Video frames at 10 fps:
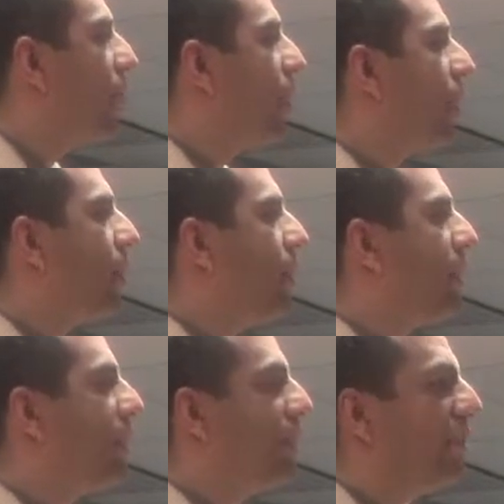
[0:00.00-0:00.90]
We've talked
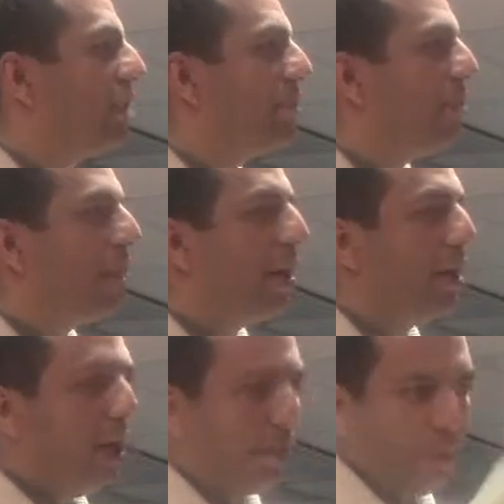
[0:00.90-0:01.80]
about the difference
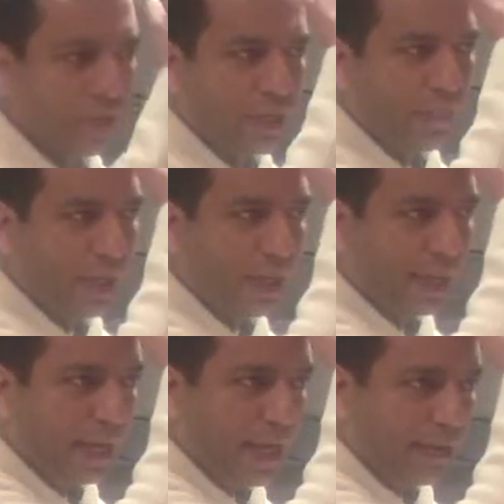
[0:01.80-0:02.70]
between bookkeeping and
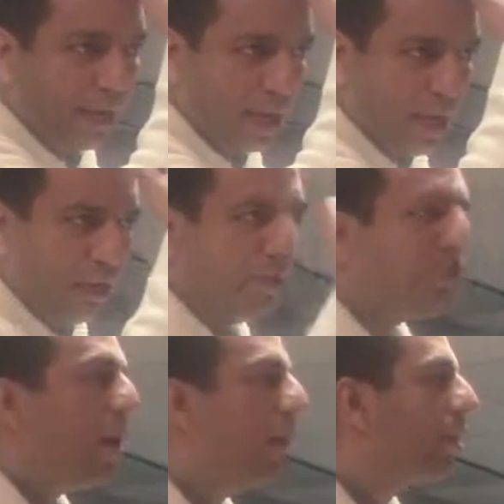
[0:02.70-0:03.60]
accounting. We've
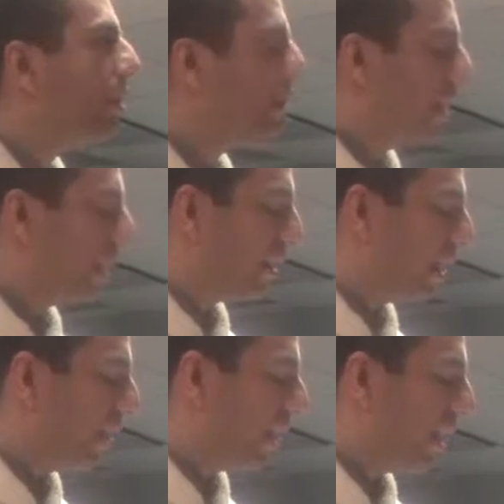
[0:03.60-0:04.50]
talked about
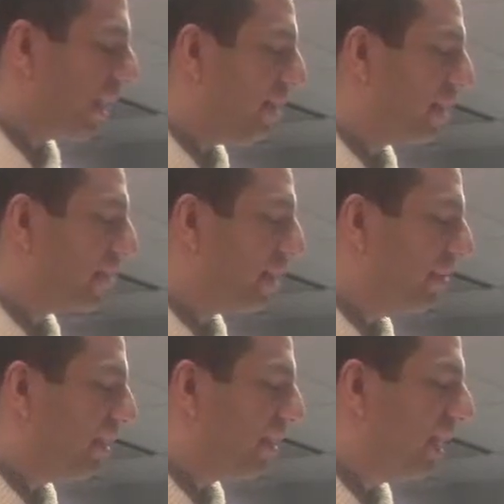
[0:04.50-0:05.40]
some of the accounting
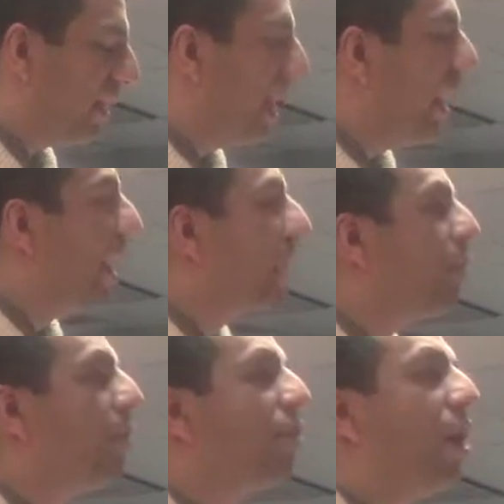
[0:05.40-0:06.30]
services.
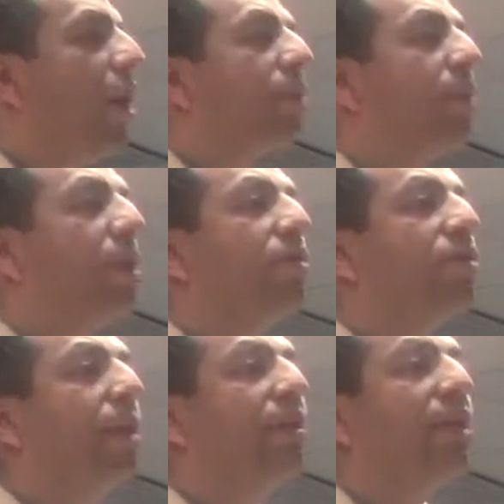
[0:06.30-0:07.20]
We've talked about
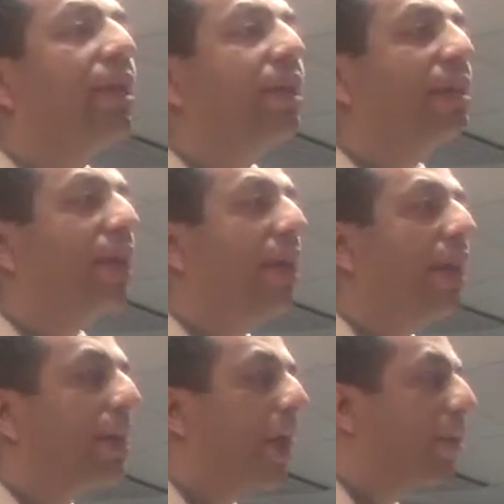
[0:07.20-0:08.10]
some of the
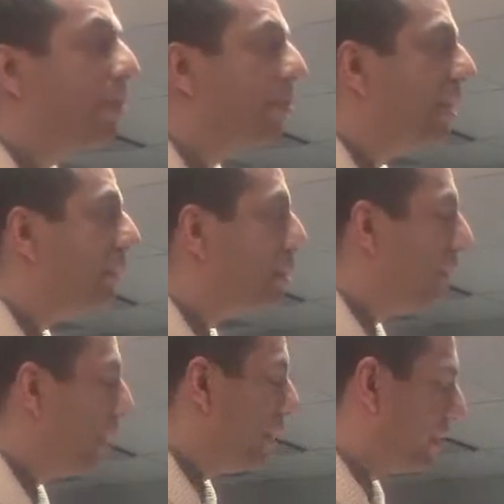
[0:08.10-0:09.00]
accounting
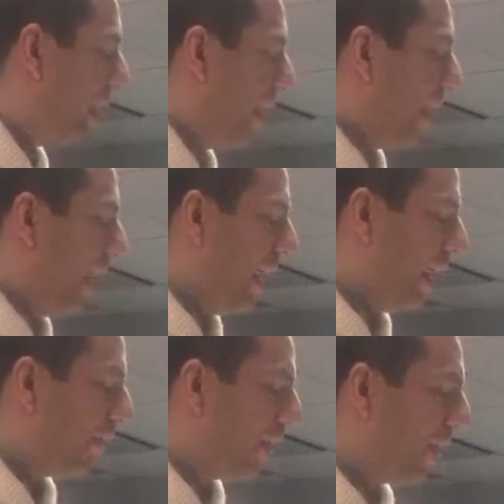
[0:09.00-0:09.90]
principles,
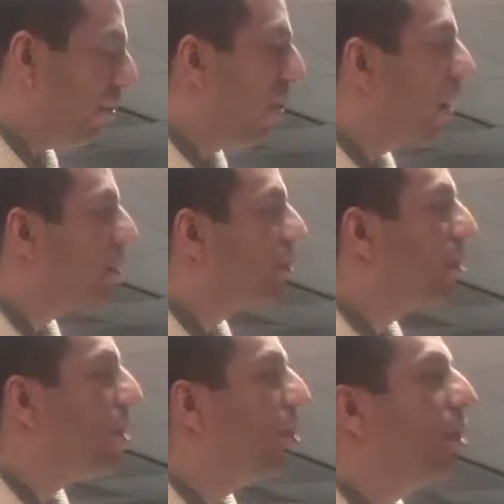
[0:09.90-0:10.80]
and we have
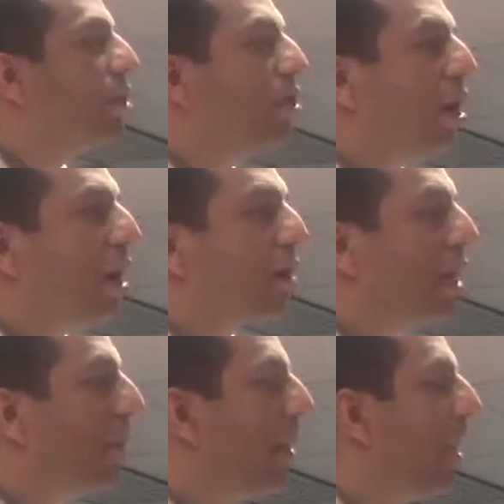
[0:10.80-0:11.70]
also talked
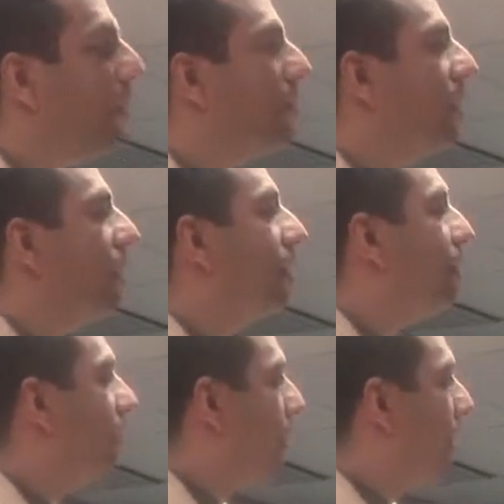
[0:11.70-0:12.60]
about the
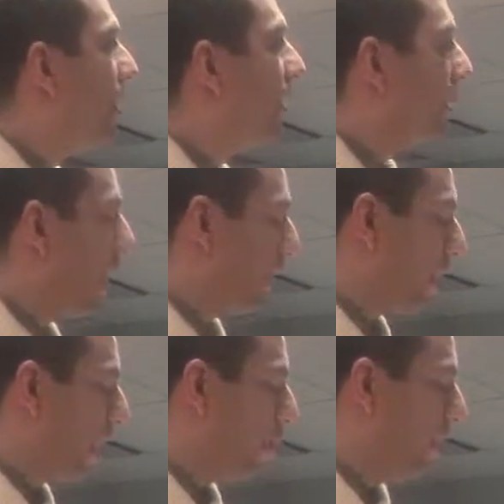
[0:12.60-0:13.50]
fundamental accounting
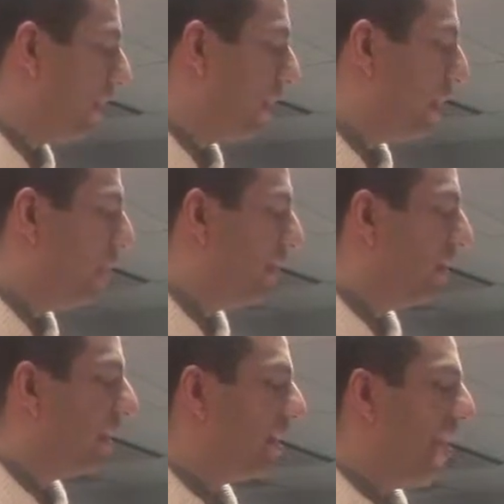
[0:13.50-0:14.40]
equation,
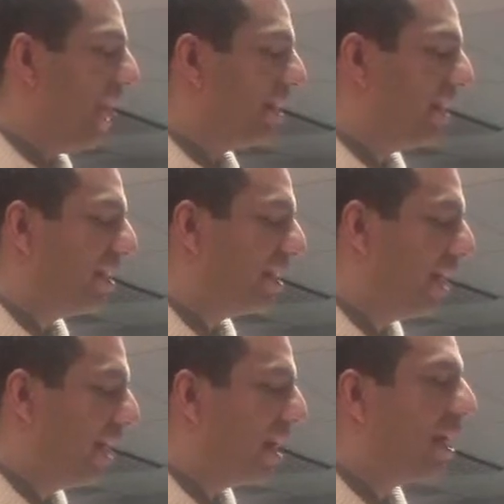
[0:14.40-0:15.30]
which is assets
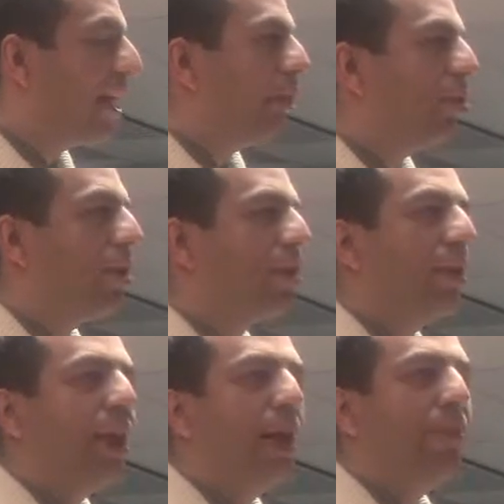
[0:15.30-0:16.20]
equals
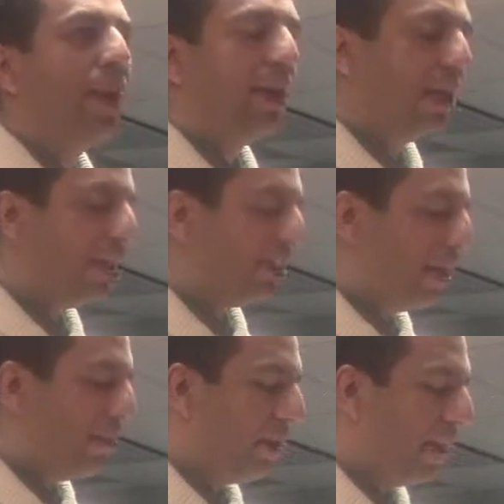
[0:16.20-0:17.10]
liabilities
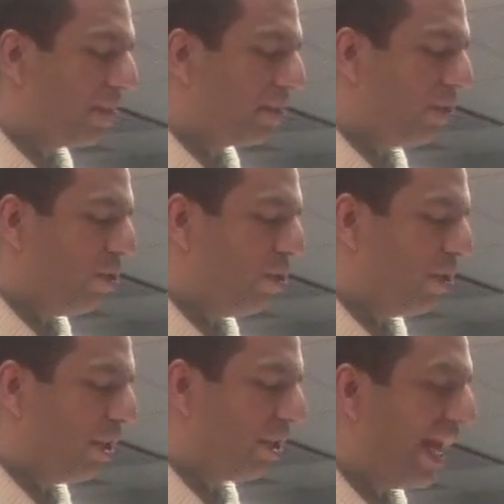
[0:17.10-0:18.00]
plus
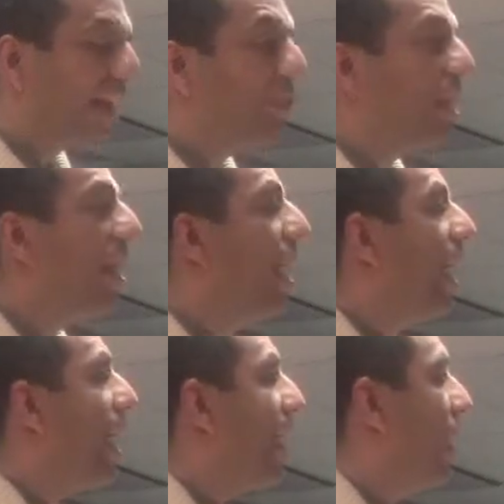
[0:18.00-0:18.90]
owner's equity.
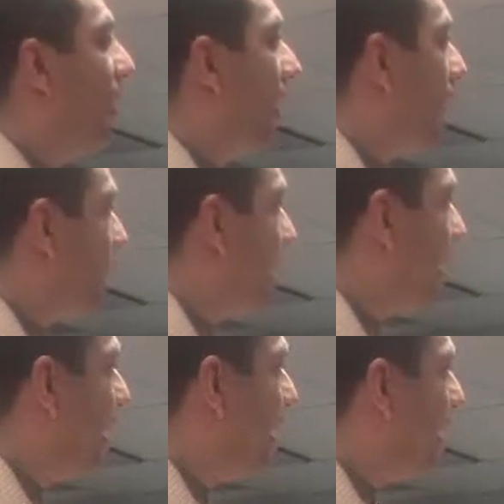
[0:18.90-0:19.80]
I cannot emphasize
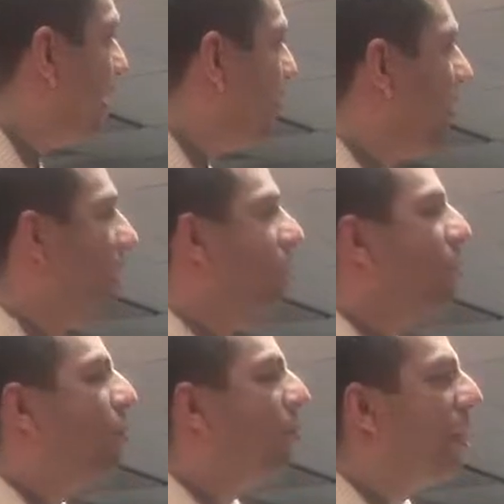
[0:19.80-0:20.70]
that enough.
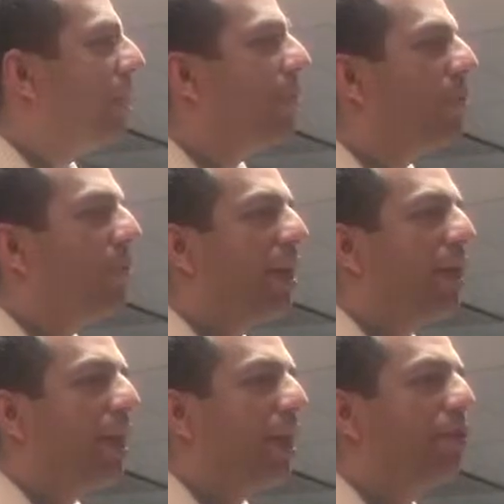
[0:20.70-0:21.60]
You must repeat
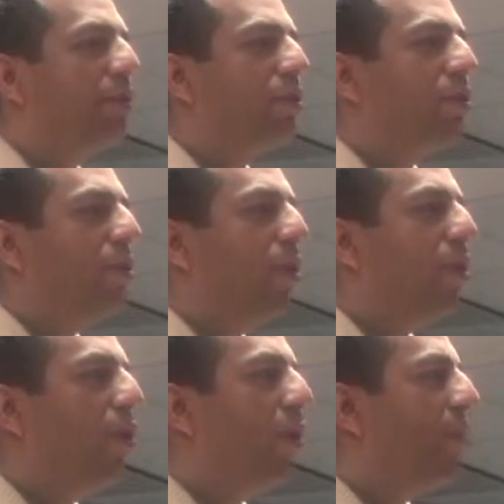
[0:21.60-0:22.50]
it as you go
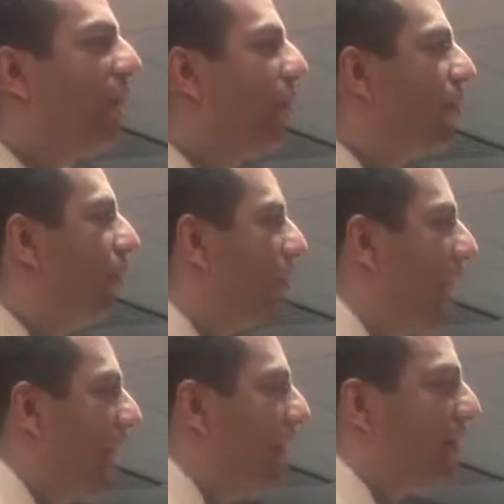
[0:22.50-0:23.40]
home or as you look
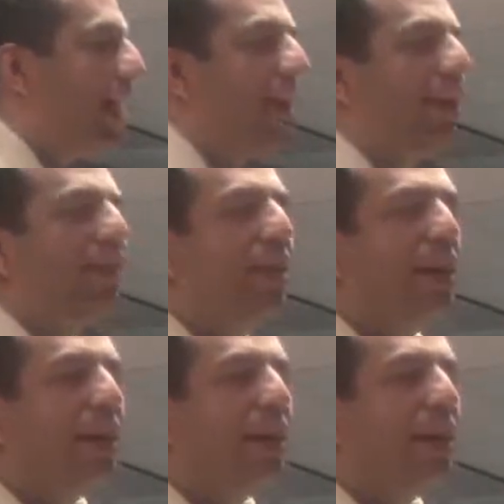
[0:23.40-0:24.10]
at the slides.